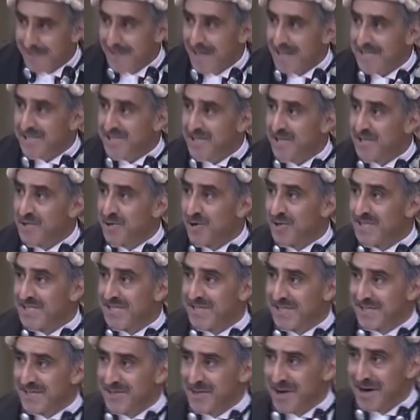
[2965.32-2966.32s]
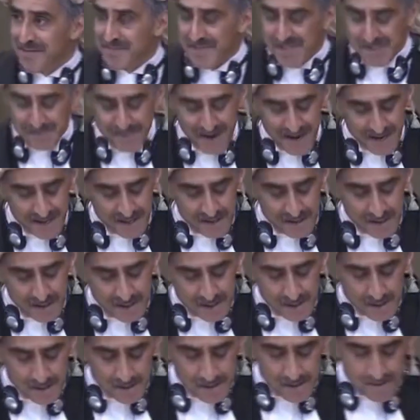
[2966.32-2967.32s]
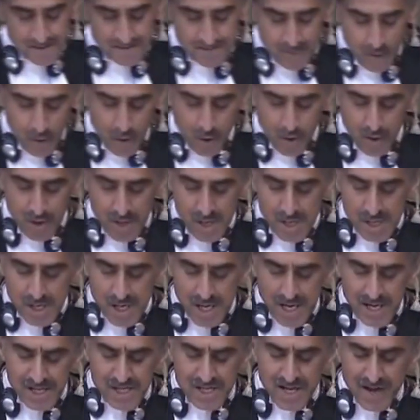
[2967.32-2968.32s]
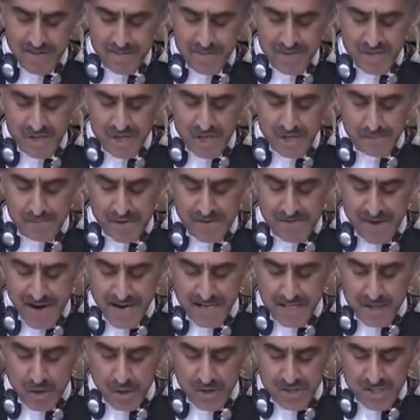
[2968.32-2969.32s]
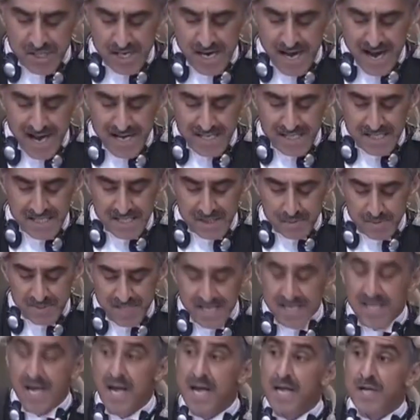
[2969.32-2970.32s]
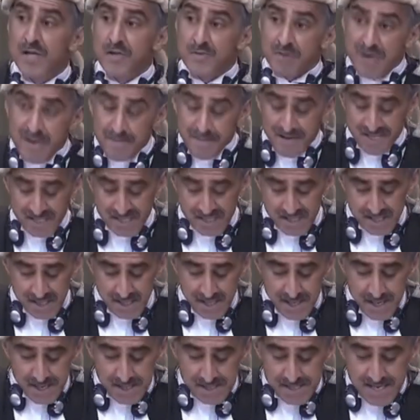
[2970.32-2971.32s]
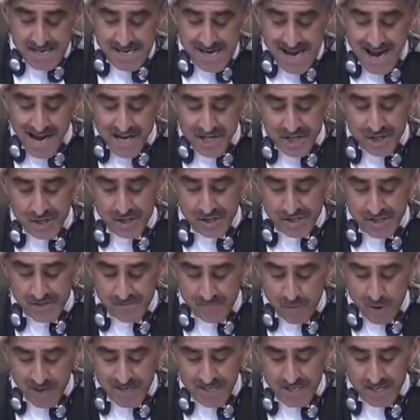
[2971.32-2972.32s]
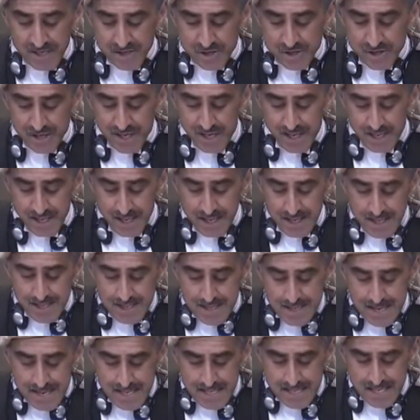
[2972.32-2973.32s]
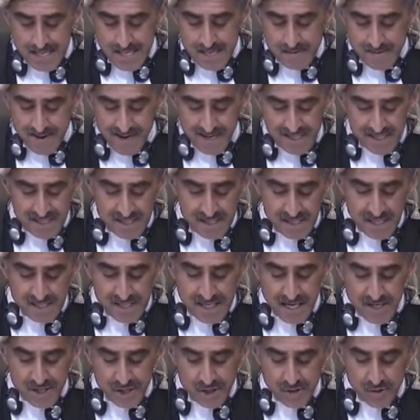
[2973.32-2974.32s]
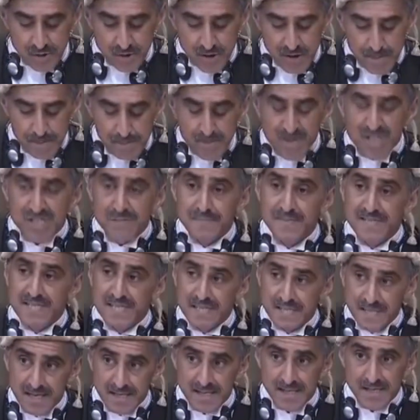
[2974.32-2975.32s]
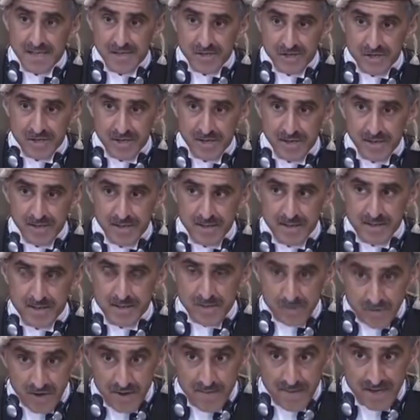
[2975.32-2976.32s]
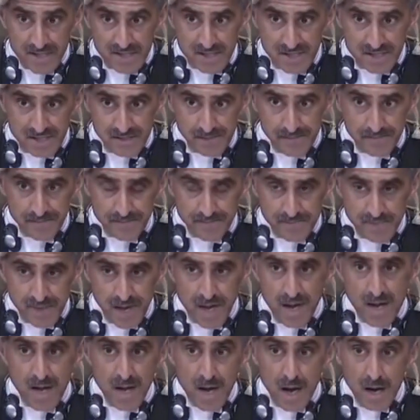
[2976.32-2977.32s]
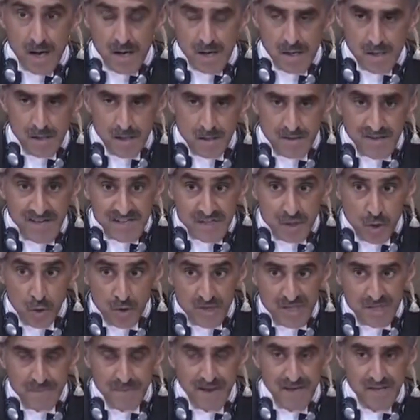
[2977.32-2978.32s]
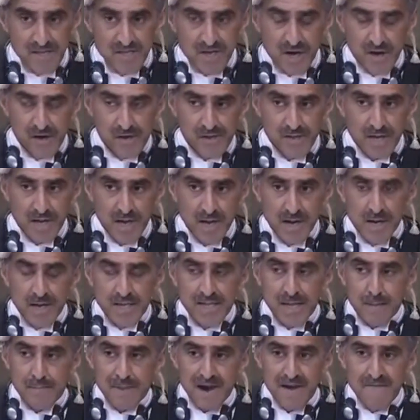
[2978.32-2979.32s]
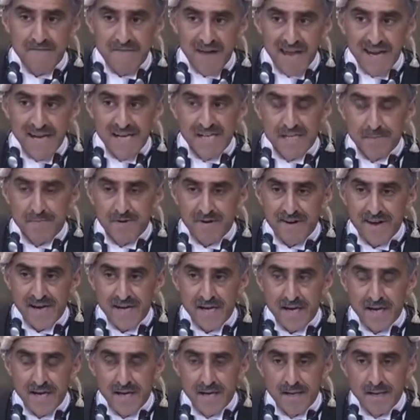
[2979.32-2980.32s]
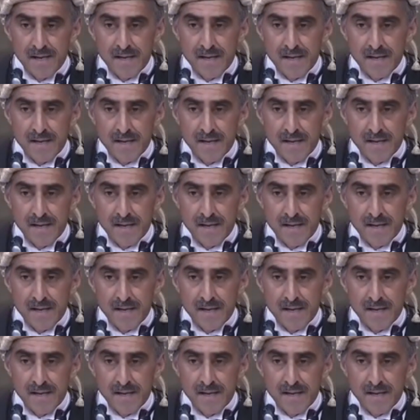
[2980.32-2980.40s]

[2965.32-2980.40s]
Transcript: that's the choice that the draft has made. 4. Each government shall provide consular access within 3 months to nationals of one country under arrest, detention or imprisonment in the other country. 3 months. And this court is being told that by failing to provide